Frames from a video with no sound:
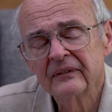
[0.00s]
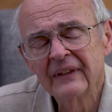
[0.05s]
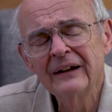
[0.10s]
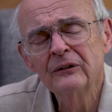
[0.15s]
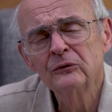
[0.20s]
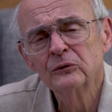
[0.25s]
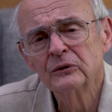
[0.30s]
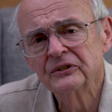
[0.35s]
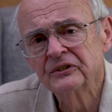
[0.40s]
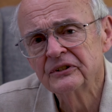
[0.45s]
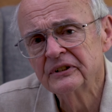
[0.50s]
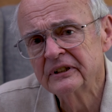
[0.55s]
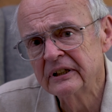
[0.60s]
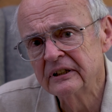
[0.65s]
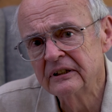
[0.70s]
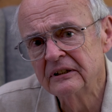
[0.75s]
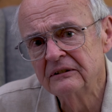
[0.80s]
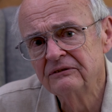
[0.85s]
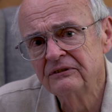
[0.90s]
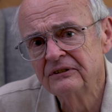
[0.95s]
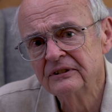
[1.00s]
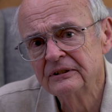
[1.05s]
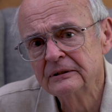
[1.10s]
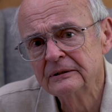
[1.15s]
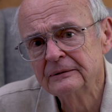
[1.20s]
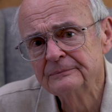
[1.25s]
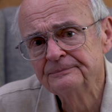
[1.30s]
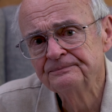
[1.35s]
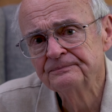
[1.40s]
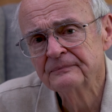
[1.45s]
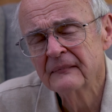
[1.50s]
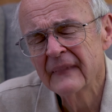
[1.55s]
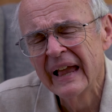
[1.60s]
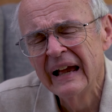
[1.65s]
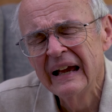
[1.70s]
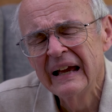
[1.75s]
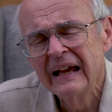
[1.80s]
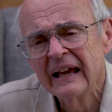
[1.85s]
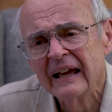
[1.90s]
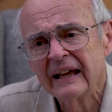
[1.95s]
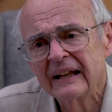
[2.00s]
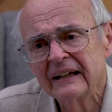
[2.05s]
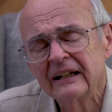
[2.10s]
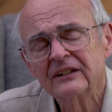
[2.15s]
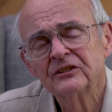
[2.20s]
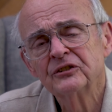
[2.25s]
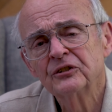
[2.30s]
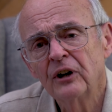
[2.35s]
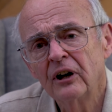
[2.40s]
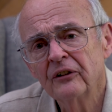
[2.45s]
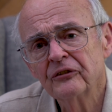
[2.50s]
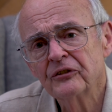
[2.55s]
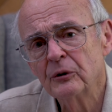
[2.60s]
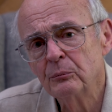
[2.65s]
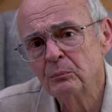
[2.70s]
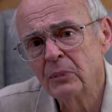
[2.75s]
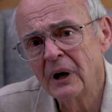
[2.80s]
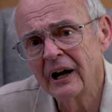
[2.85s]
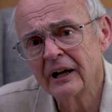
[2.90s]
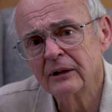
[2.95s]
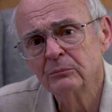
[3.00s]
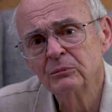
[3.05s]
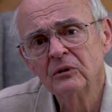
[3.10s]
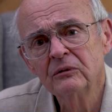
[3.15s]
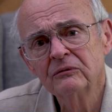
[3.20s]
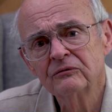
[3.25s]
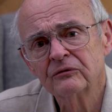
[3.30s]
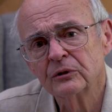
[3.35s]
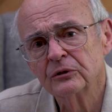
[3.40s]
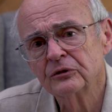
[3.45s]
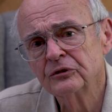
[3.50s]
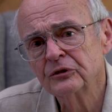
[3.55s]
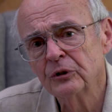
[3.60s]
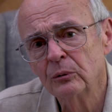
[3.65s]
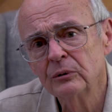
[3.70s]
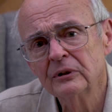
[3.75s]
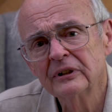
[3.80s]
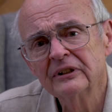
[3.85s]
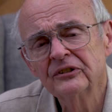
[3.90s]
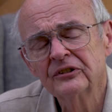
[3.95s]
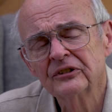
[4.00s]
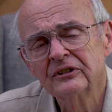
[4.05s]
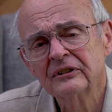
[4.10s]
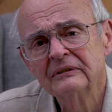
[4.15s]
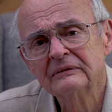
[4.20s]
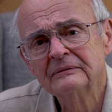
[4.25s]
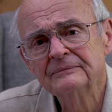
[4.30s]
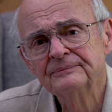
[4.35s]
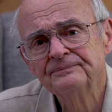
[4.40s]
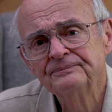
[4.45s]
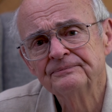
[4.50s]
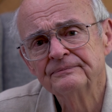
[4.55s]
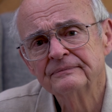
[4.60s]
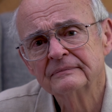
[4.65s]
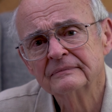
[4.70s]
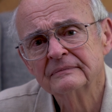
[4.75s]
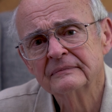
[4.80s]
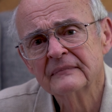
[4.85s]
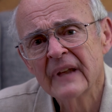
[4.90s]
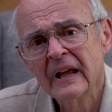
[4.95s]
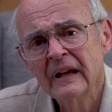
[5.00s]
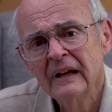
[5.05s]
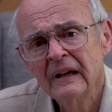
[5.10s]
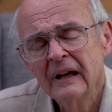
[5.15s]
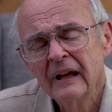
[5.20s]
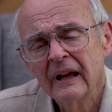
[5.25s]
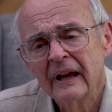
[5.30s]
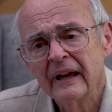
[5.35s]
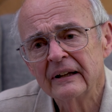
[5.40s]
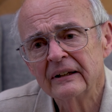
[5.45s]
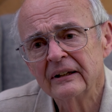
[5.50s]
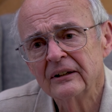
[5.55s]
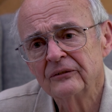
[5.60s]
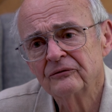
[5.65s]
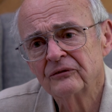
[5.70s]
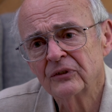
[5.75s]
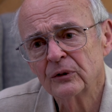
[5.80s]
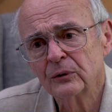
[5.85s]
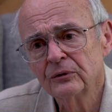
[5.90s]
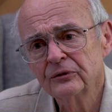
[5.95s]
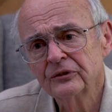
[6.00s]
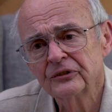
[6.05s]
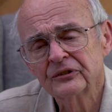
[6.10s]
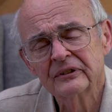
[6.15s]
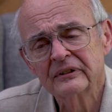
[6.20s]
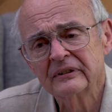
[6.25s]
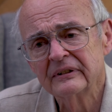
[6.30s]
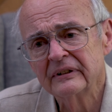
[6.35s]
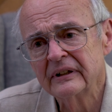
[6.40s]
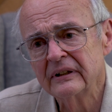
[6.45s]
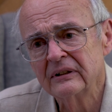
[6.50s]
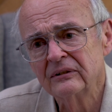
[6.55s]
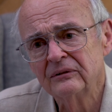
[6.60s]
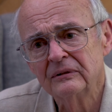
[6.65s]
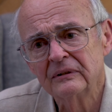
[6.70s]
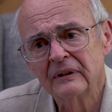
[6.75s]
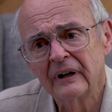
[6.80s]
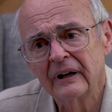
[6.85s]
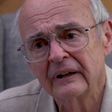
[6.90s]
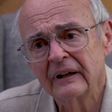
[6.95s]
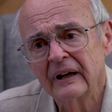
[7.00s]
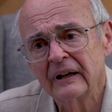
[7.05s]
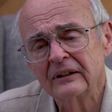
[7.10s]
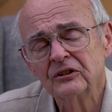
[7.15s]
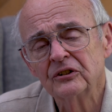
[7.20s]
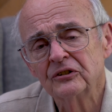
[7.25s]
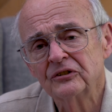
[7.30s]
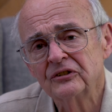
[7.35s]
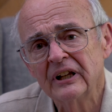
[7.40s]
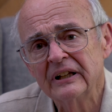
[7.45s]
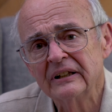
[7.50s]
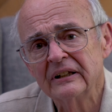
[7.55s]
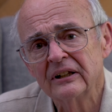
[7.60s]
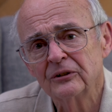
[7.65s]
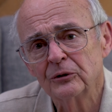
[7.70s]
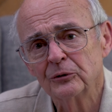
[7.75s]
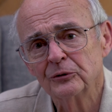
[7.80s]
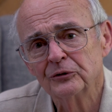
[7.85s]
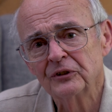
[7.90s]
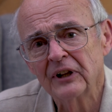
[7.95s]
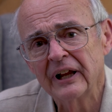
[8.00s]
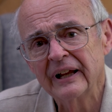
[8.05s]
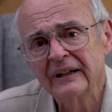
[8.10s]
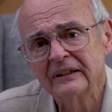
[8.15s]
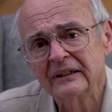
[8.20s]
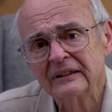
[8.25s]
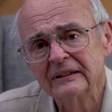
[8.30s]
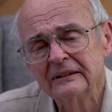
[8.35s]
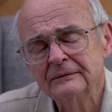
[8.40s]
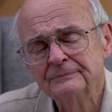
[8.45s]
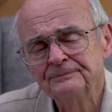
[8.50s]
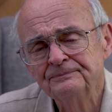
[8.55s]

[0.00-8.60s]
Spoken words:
That was tough. And I sought the Bible for solace. And at first, I just didn't understand it.